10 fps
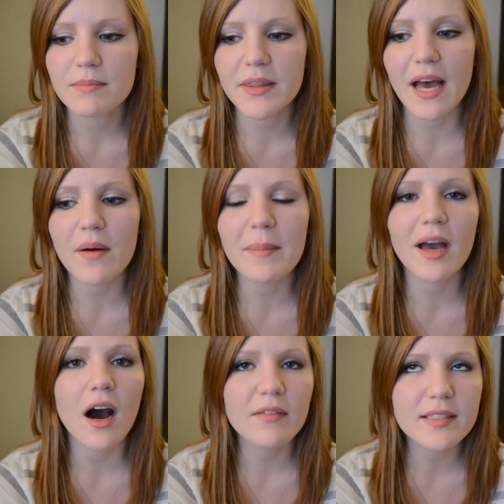But that, I mean,
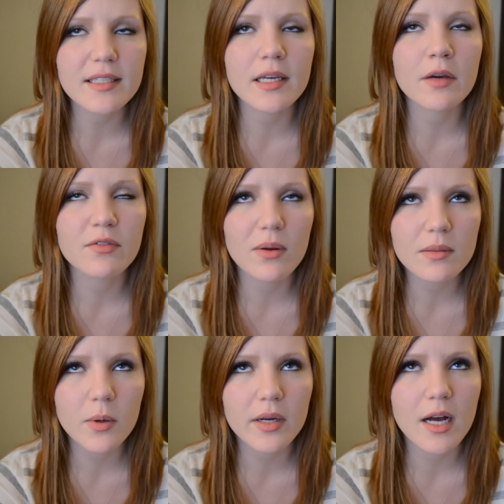obviously
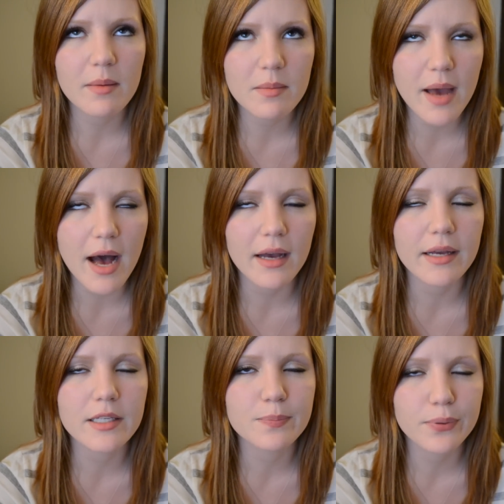Voldemort coming
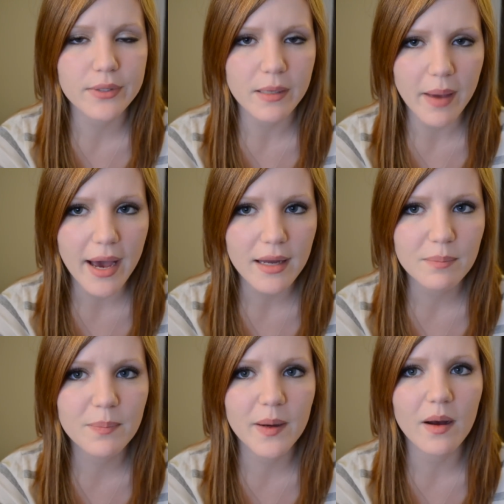back is pretty bad,
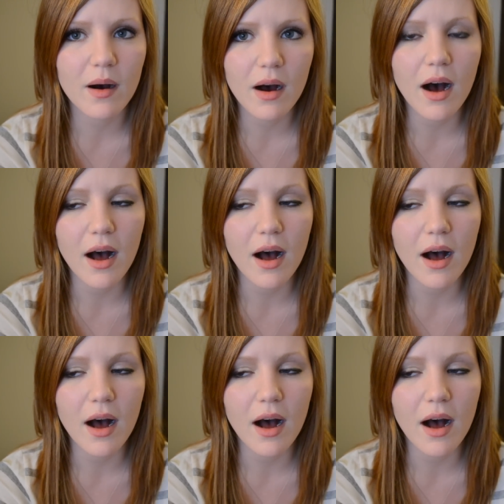but